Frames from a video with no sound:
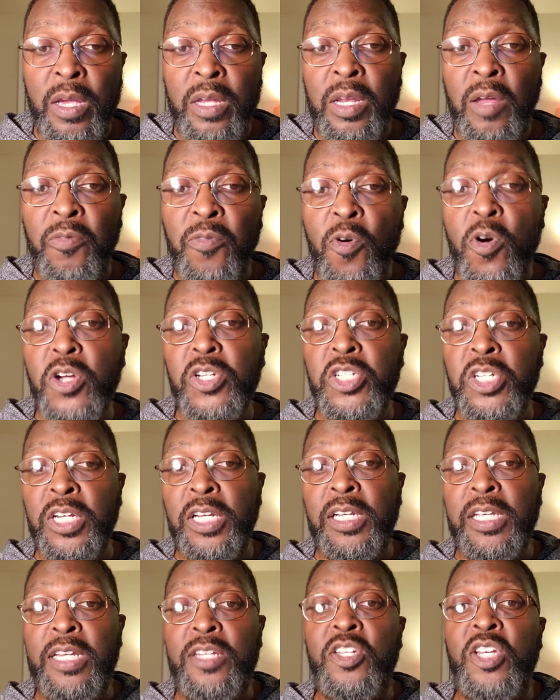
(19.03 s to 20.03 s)
Now,
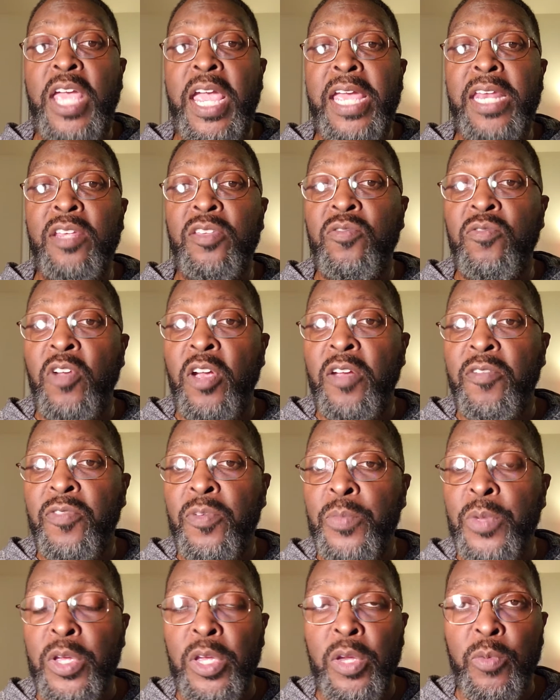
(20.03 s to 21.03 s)
fortunately, Jane is very
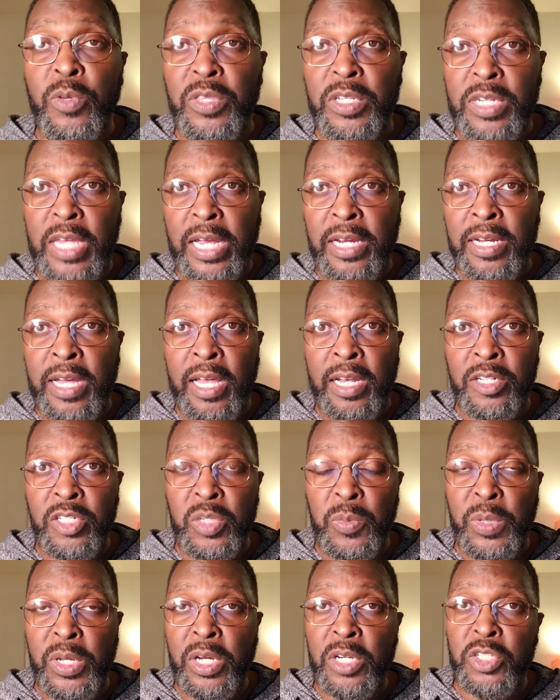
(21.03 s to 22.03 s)
familiar with the
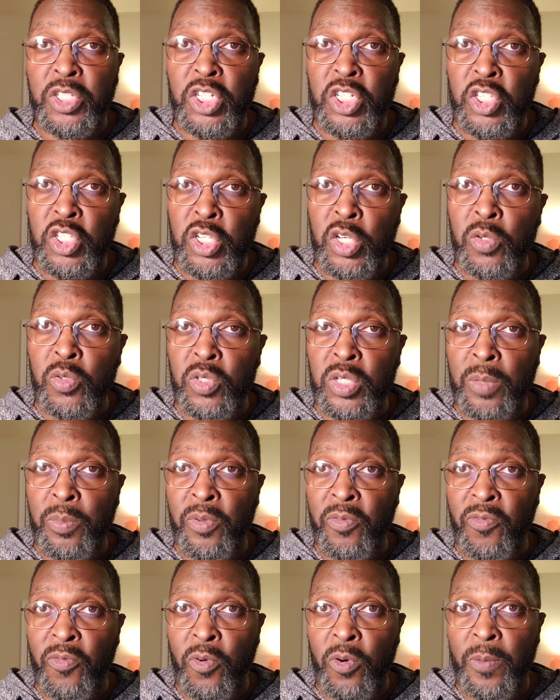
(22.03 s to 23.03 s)
technology because she's used it
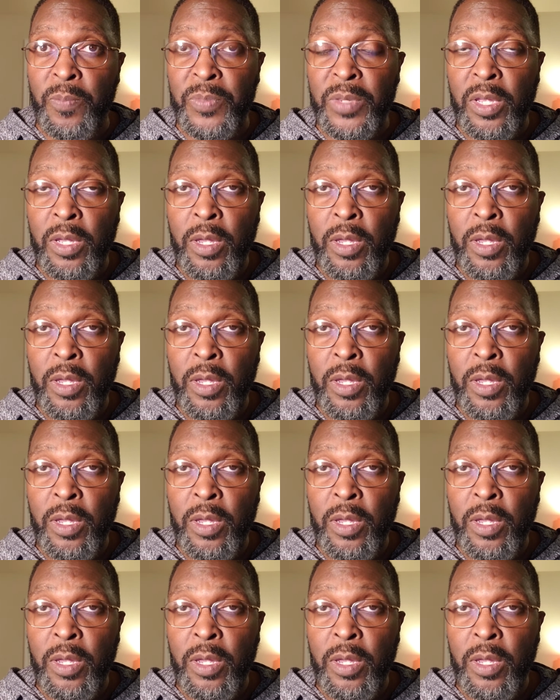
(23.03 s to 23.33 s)
before,